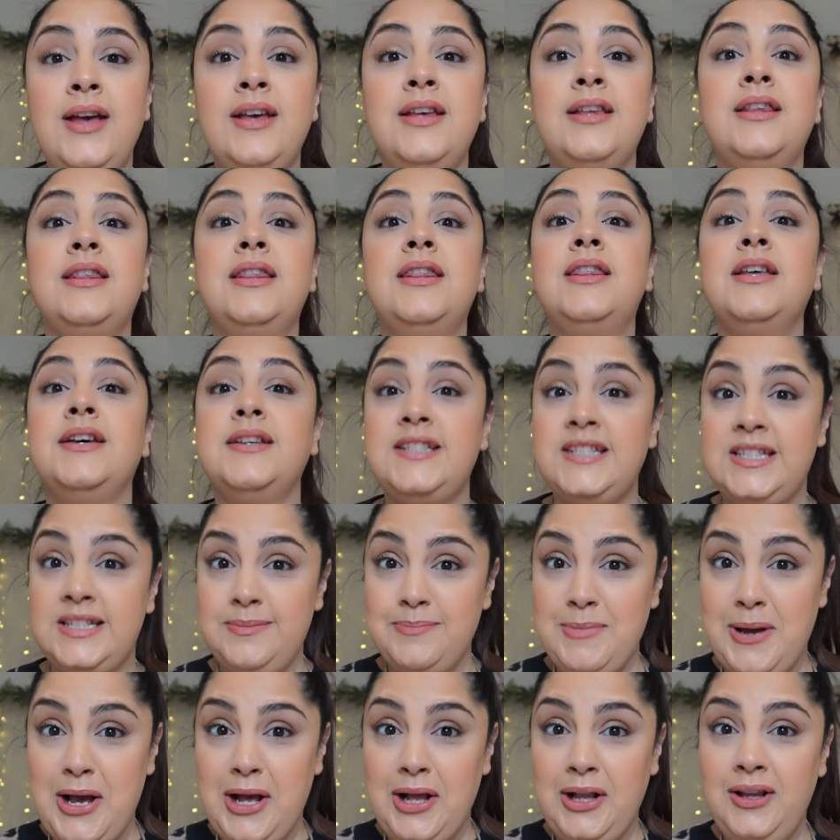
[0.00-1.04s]
the
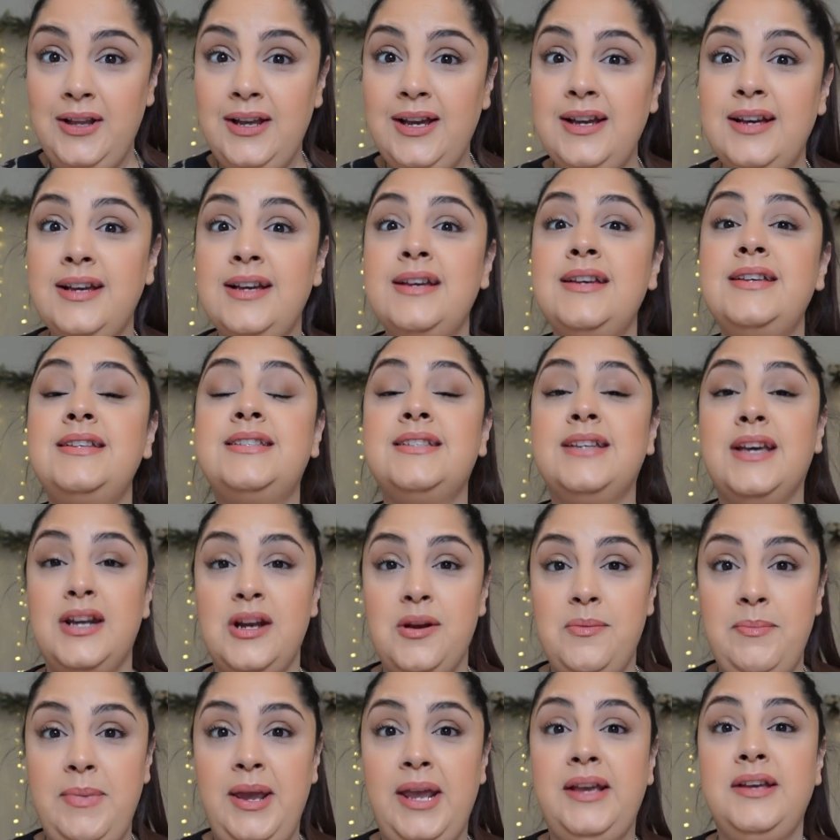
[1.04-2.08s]
smell is
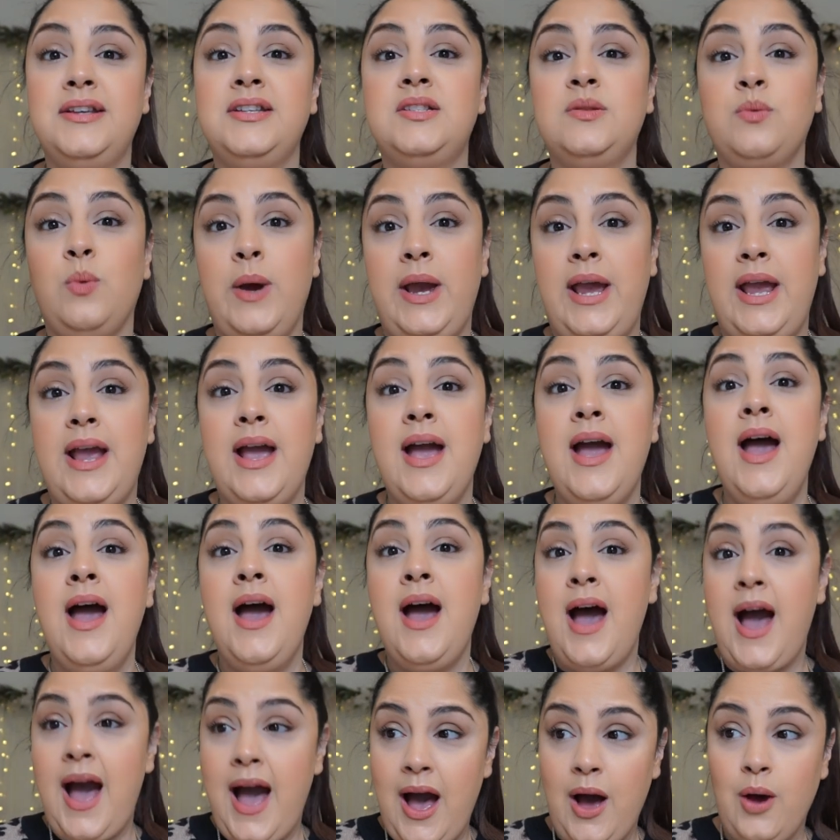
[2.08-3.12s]
gonna make its way
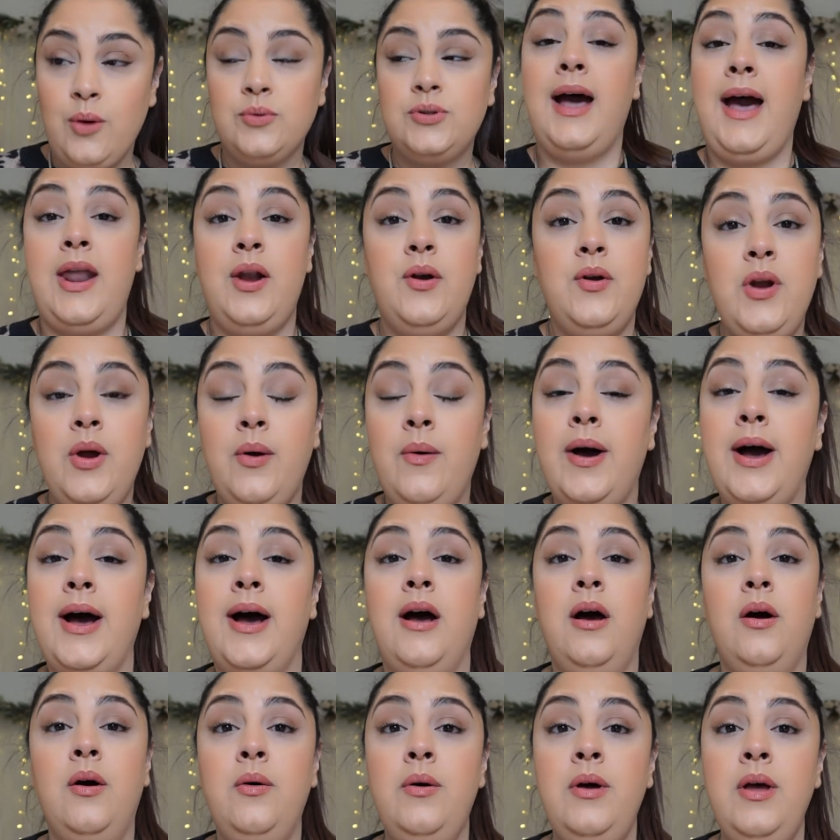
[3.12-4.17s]
out. I don't know
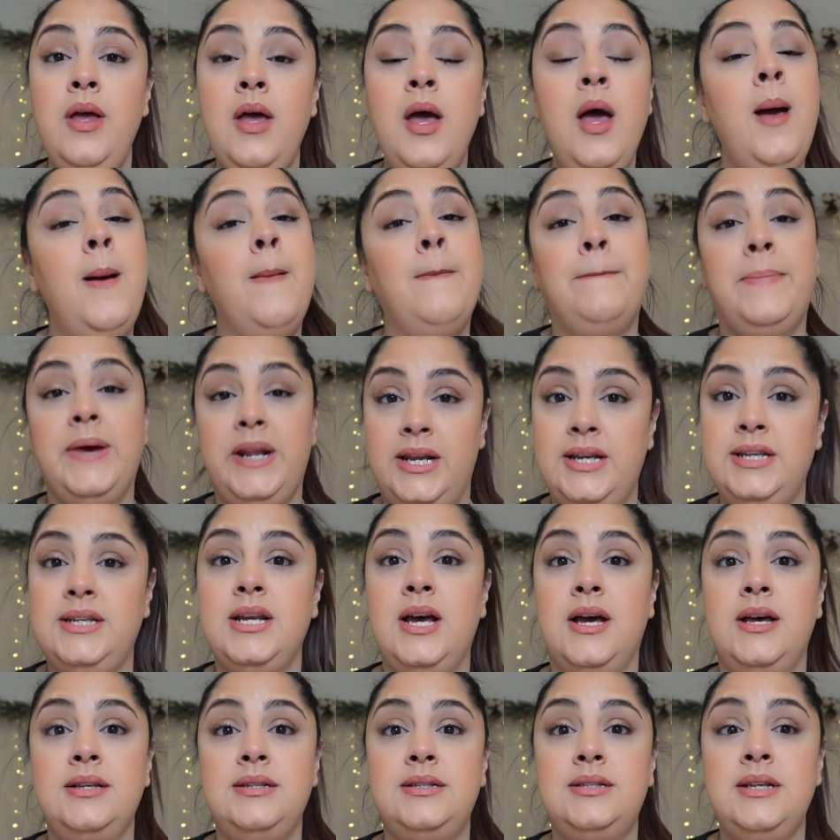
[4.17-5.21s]
how, but it
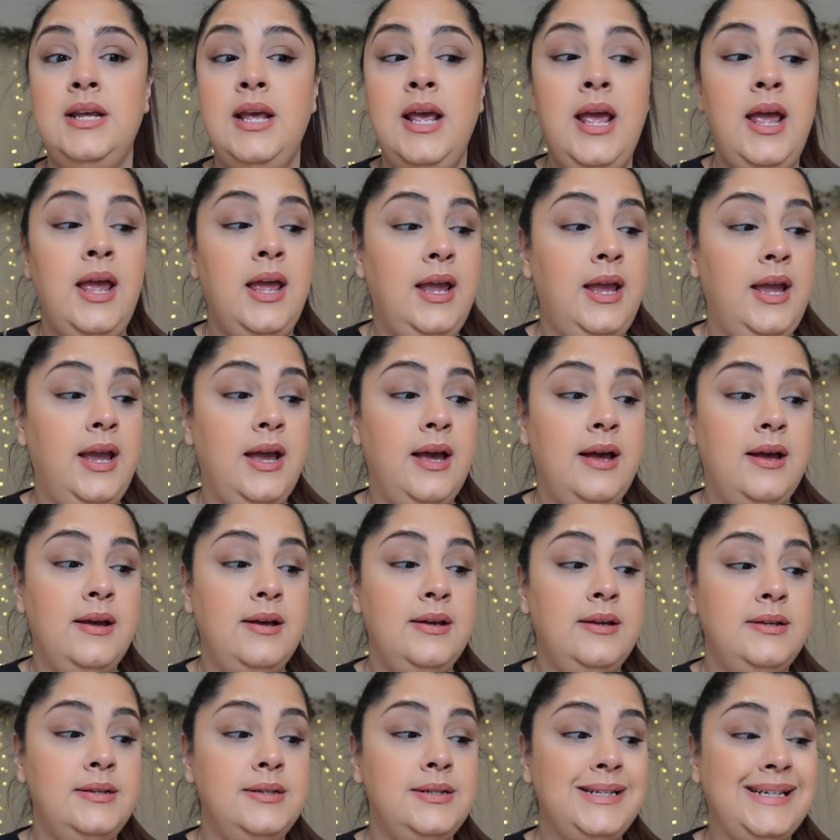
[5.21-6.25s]
does.
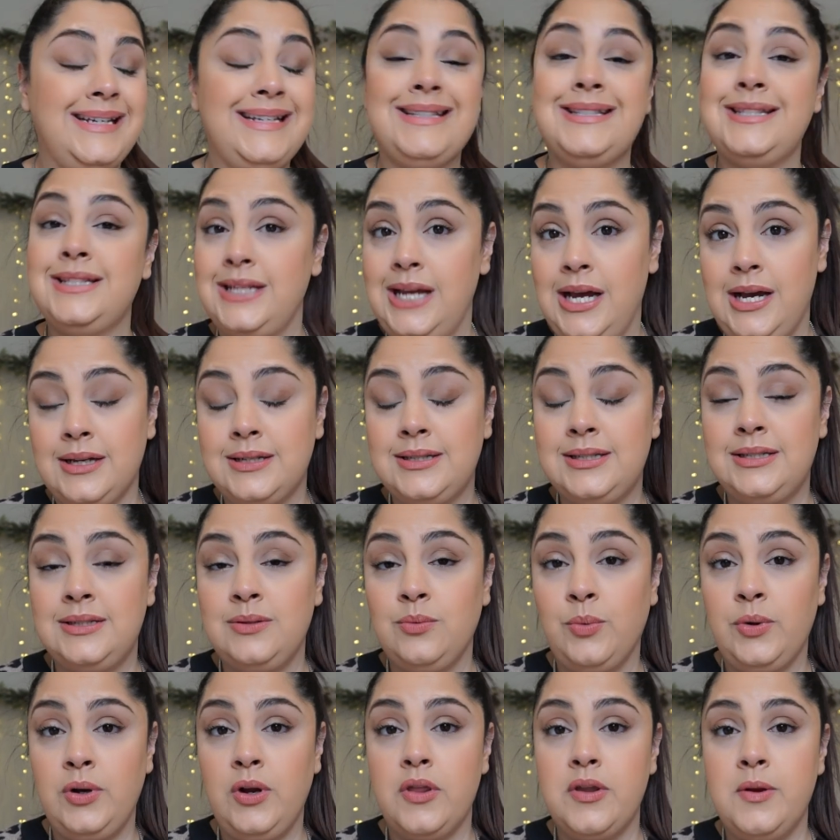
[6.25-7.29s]
And it
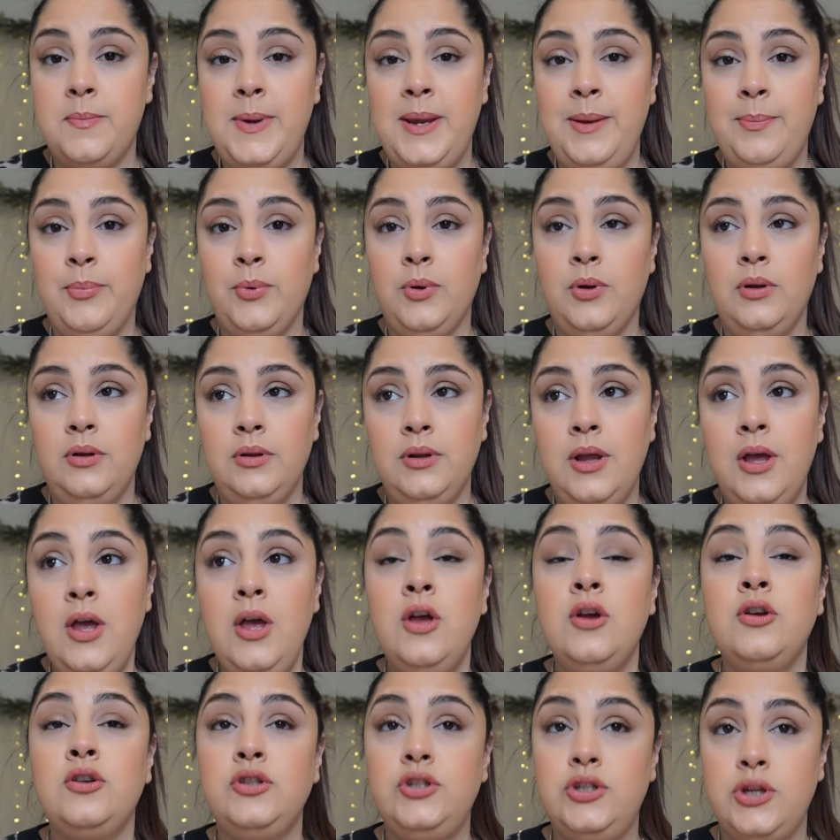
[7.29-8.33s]
sucks when other people
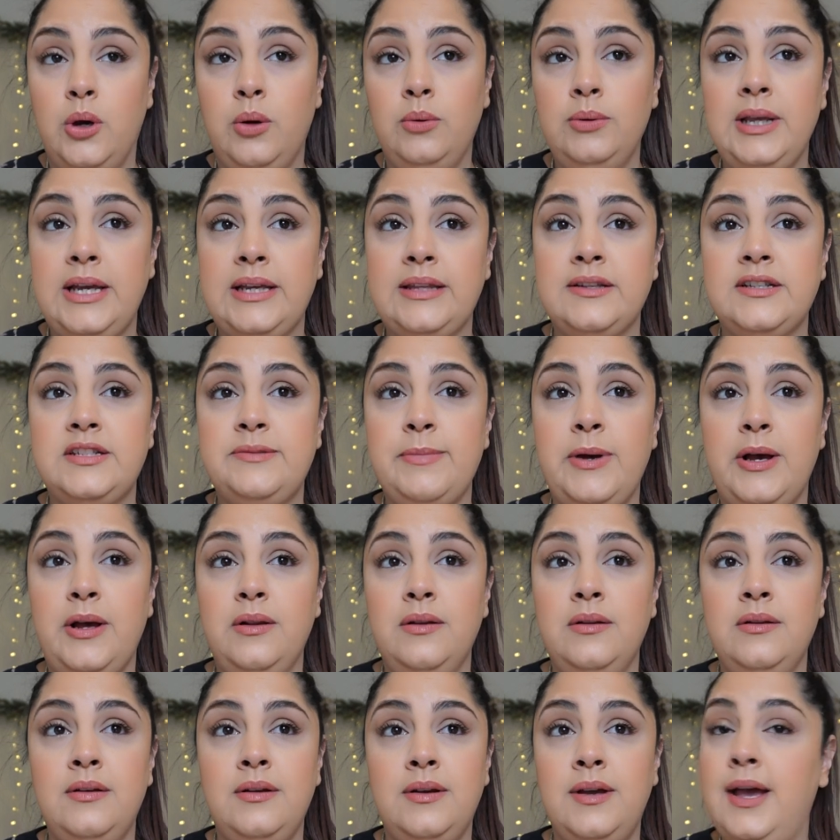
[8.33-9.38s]
don't like the
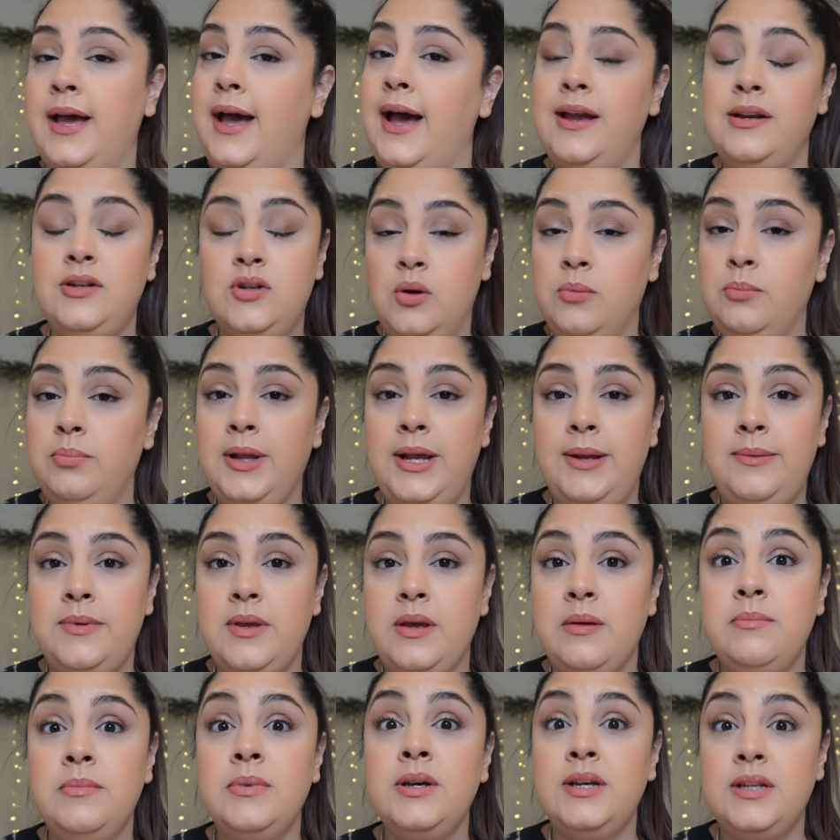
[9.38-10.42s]
smell. I don't blame
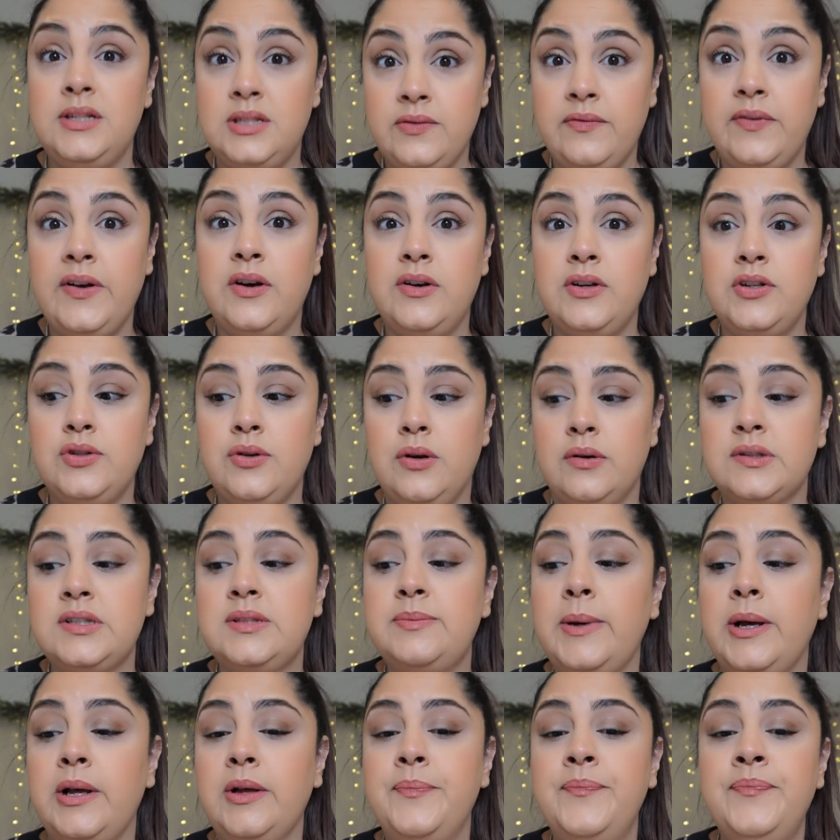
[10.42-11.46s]
them. It's a very strong
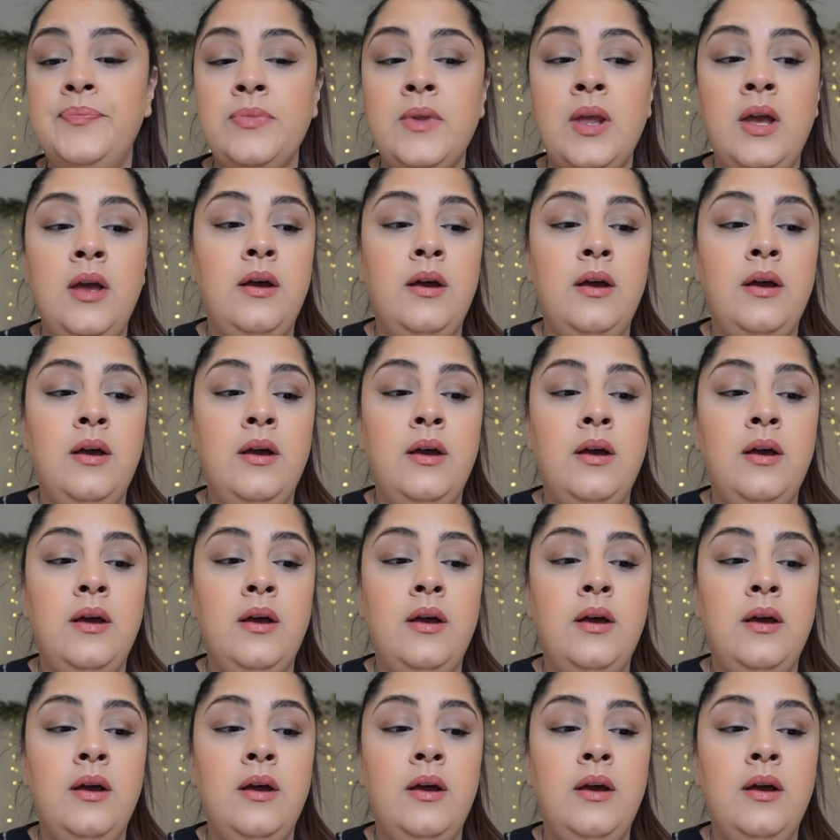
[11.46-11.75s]
smell.